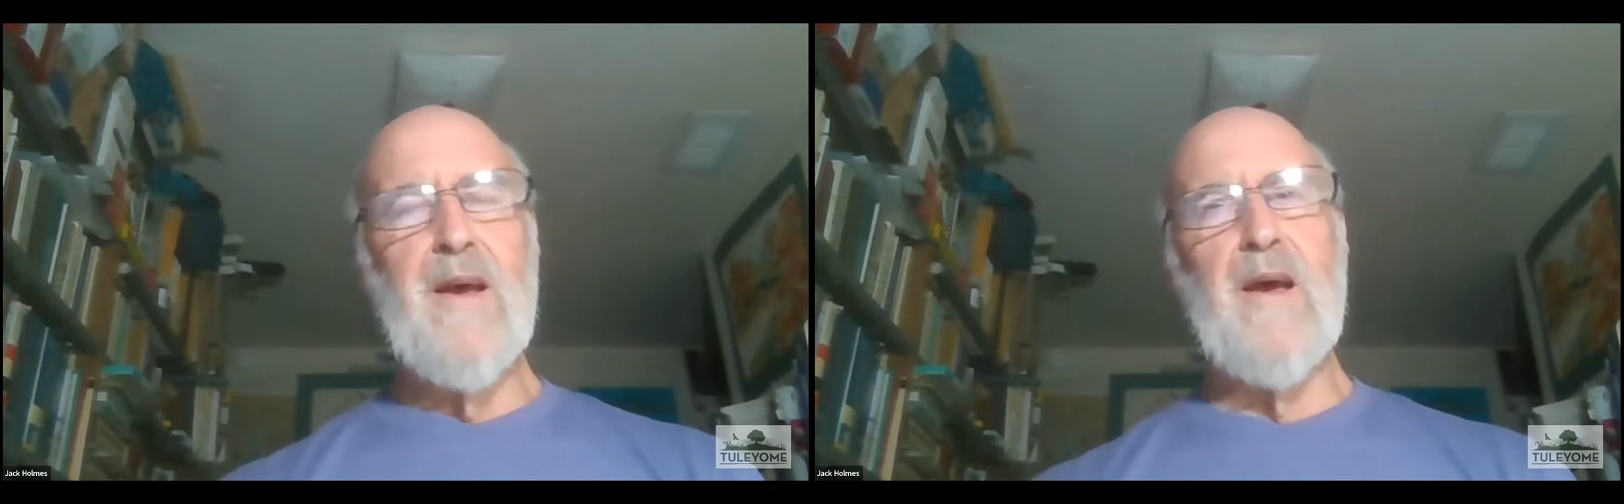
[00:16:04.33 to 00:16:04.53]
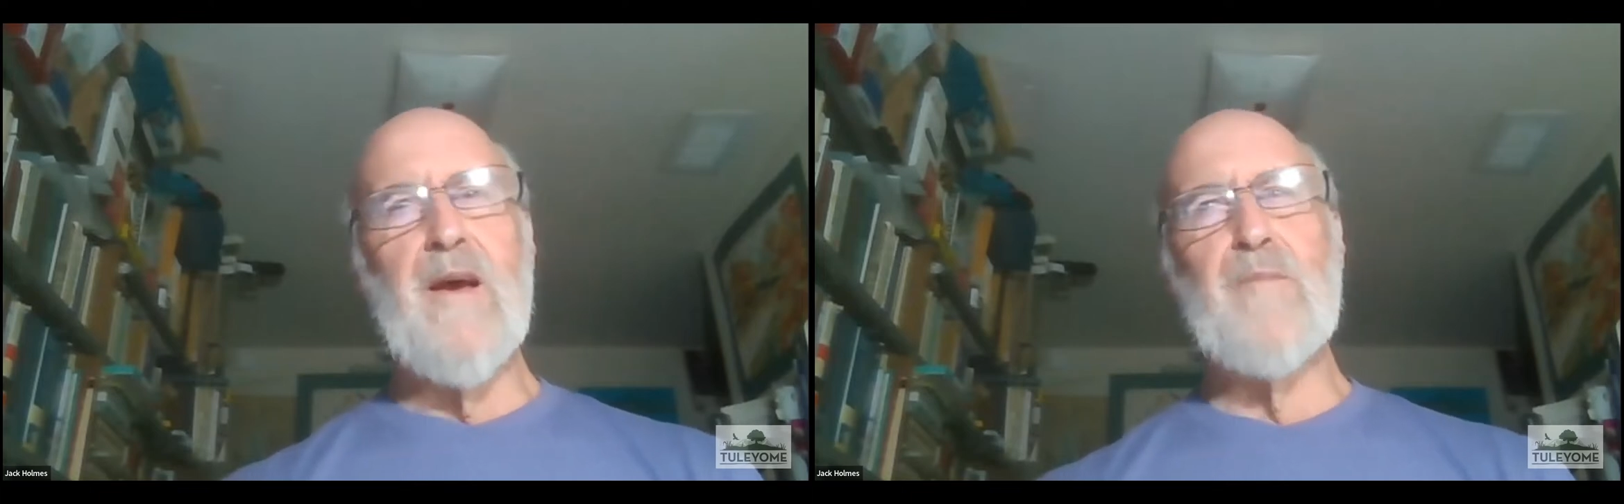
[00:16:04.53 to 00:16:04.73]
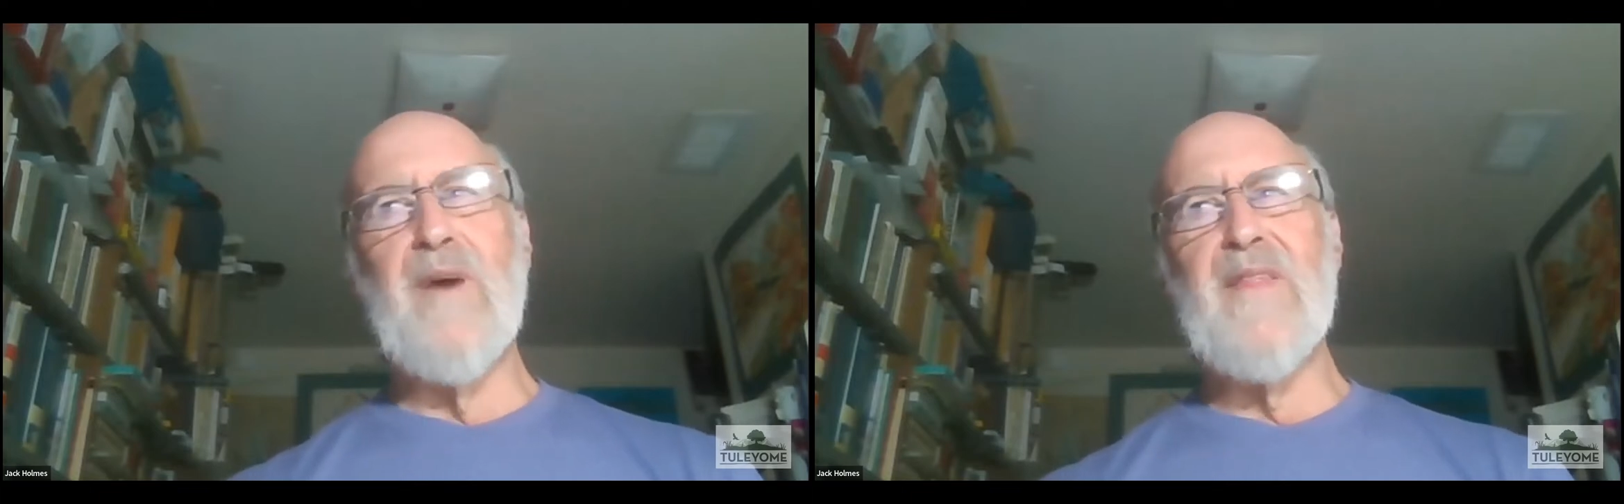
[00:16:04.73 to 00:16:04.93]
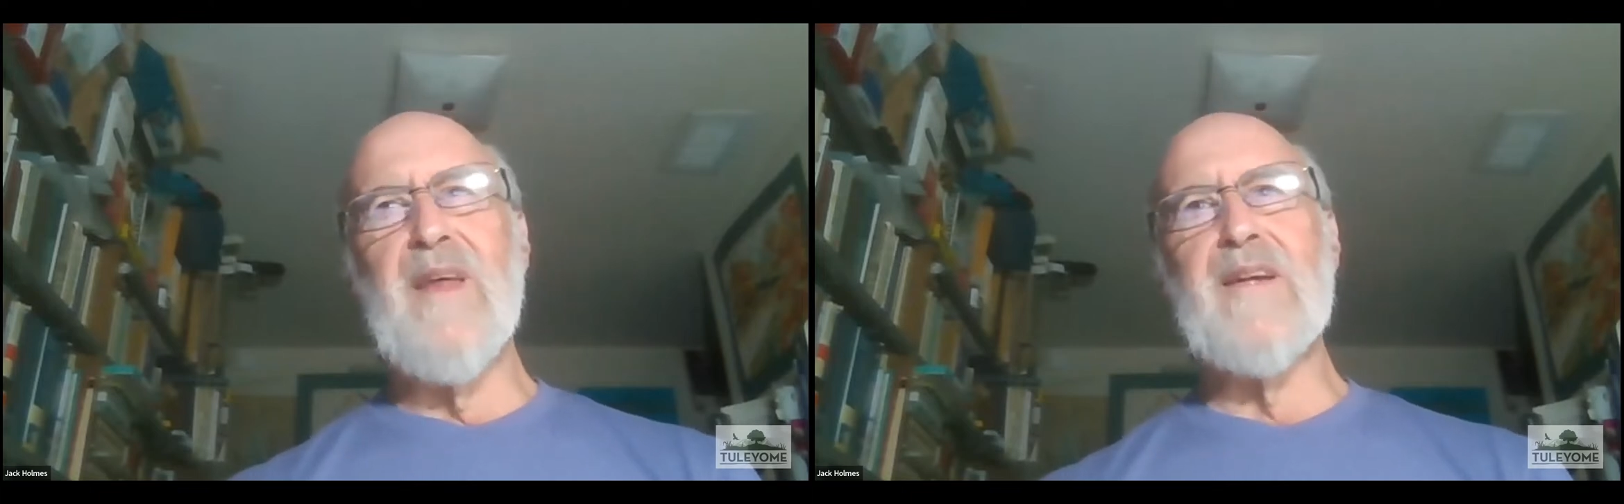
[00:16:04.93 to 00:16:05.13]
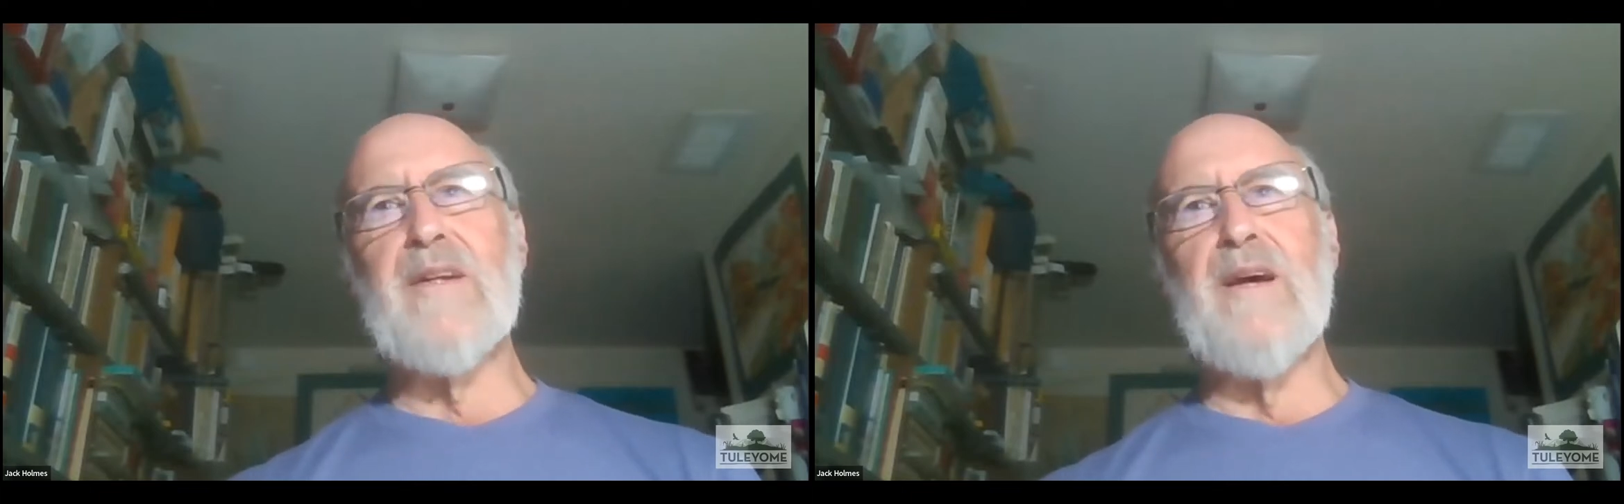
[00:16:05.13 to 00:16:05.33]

And by that,